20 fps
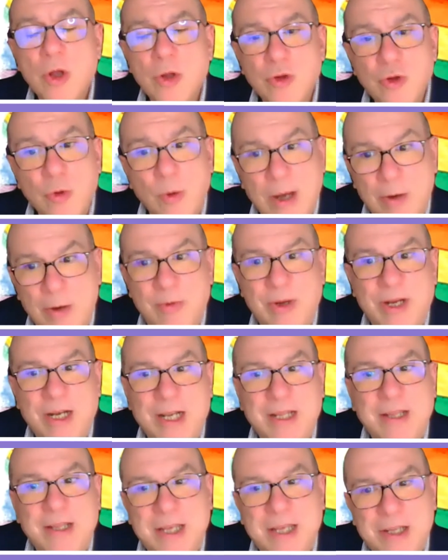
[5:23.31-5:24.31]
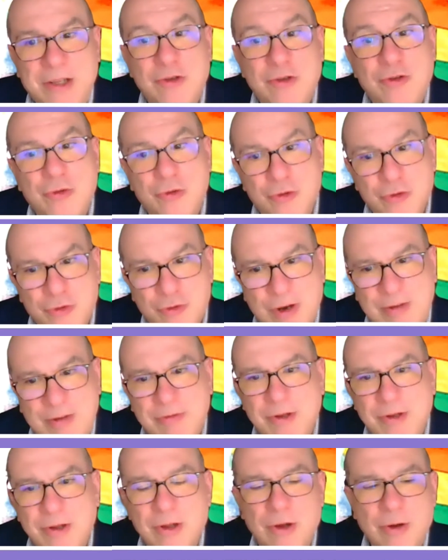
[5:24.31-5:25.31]
Do I really need to
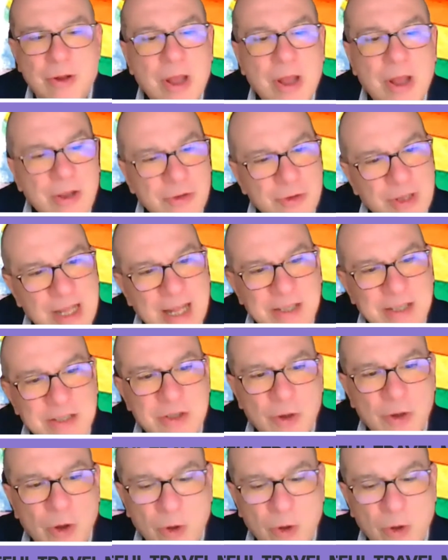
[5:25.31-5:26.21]
travel? Or so that's the